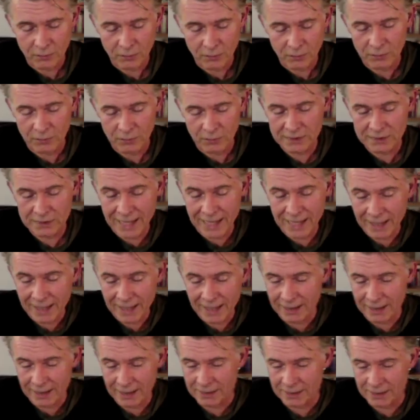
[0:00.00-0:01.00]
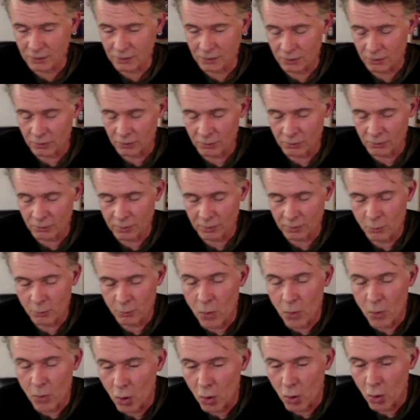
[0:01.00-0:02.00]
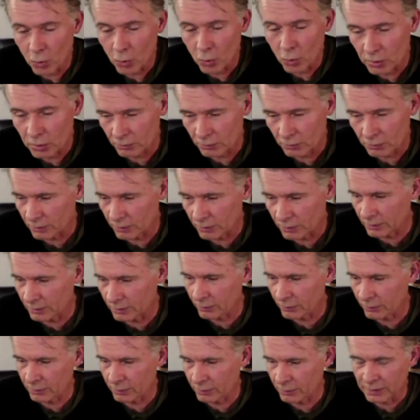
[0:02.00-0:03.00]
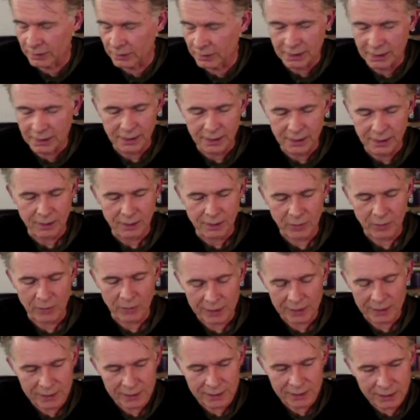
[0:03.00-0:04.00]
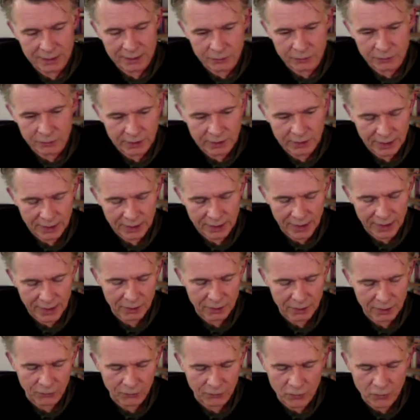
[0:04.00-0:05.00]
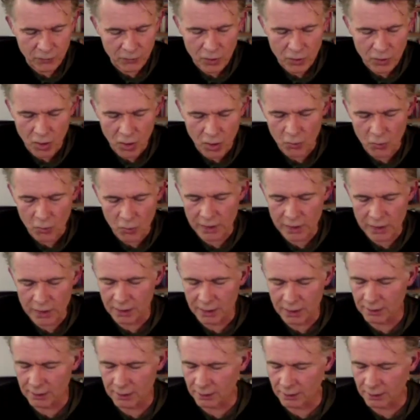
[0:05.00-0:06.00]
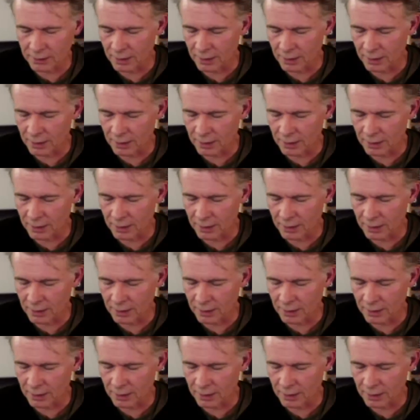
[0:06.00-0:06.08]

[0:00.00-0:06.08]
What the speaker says: cells or mold or bacteria, kind of knowing,